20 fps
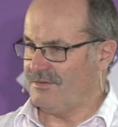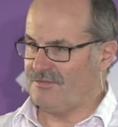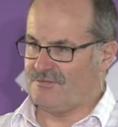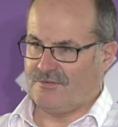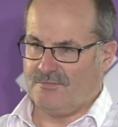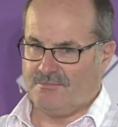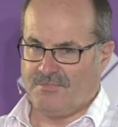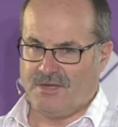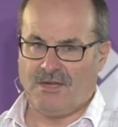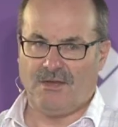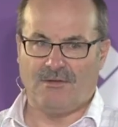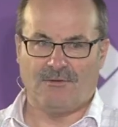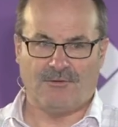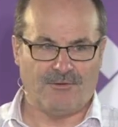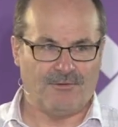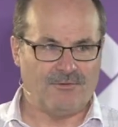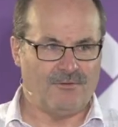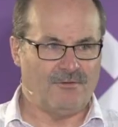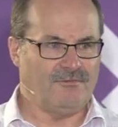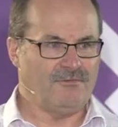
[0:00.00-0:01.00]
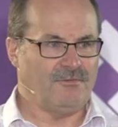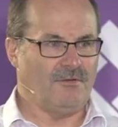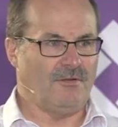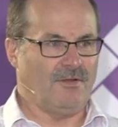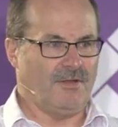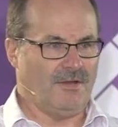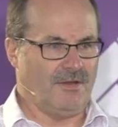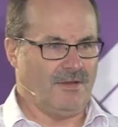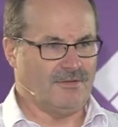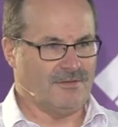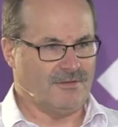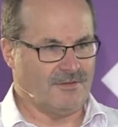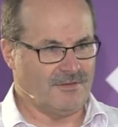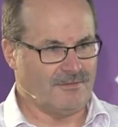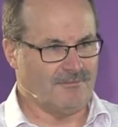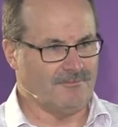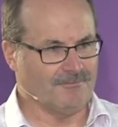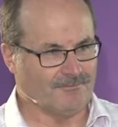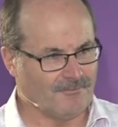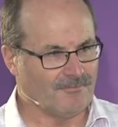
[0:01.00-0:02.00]
from Kereru flying into
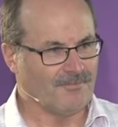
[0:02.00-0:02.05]
them.